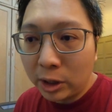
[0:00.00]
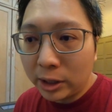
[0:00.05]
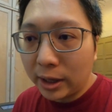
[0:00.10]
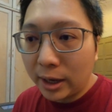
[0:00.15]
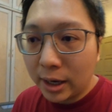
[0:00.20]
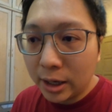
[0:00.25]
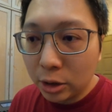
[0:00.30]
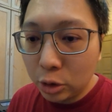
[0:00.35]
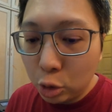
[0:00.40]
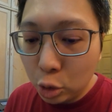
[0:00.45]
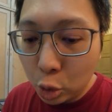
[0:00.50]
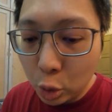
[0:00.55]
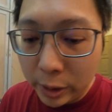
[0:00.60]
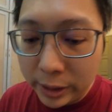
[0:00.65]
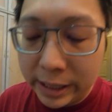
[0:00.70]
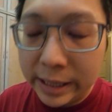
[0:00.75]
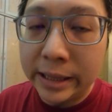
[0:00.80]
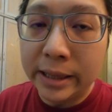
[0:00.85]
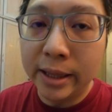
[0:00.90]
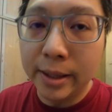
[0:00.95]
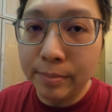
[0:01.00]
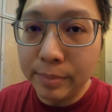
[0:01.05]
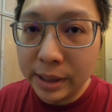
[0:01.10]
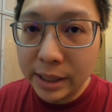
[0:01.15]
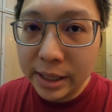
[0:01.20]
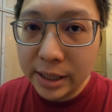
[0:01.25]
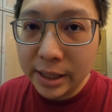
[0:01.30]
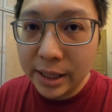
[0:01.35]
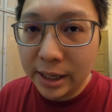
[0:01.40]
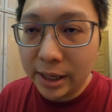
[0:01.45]
What I do in the
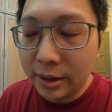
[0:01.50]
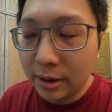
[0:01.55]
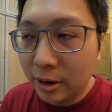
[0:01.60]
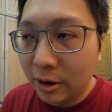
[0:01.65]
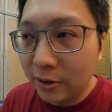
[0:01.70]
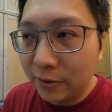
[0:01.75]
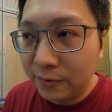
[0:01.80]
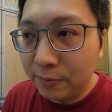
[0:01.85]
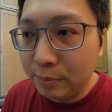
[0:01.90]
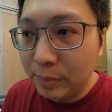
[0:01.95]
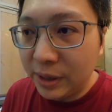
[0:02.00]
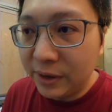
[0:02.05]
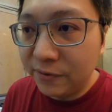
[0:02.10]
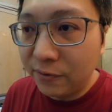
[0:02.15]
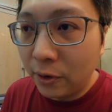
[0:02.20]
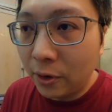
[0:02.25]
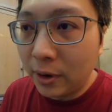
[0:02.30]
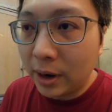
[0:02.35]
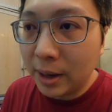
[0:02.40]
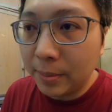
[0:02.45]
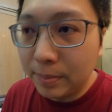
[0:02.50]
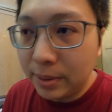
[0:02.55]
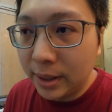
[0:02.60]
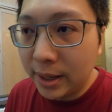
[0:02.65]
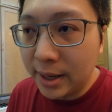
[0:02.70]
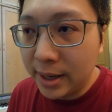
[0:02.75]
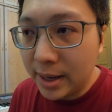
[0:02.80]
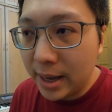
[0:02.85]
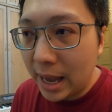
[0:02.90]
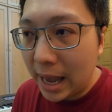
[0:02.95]
beginning before I
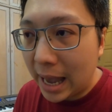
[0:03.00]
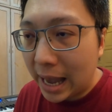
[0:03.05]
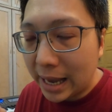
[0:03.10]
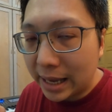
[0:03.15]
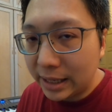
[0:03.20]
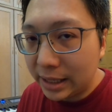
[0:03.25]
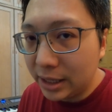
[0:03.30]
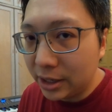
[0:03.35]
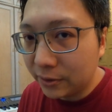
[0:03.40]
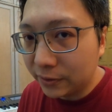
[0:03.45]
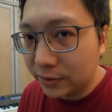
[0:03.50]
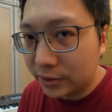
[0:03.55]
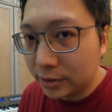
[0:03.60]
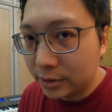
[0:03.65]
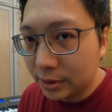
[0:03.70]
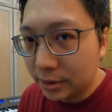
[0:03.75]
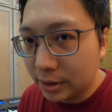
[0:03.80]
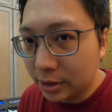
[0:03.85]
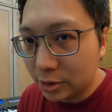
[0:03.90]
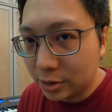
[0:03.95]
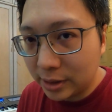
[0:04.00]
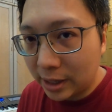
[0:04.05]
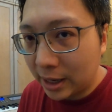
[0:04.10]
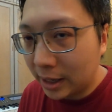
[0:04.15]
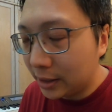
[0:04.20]
play any of the